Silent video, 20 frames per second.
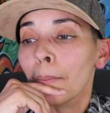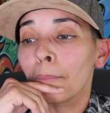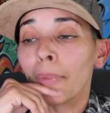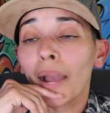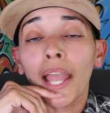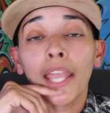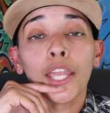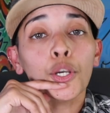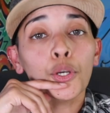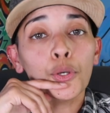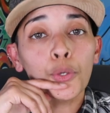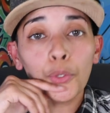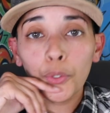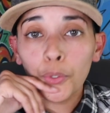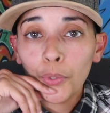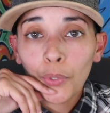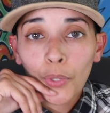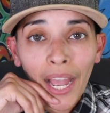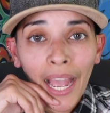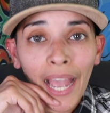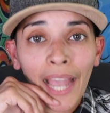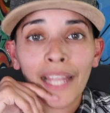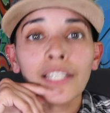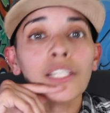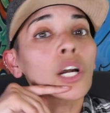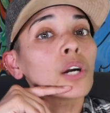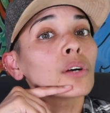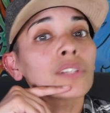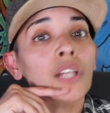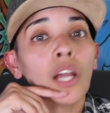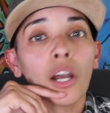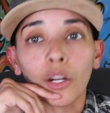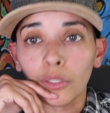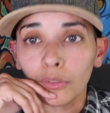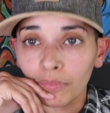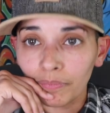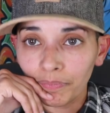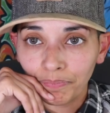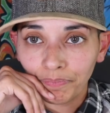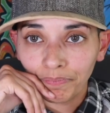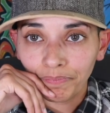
By who? I don't know.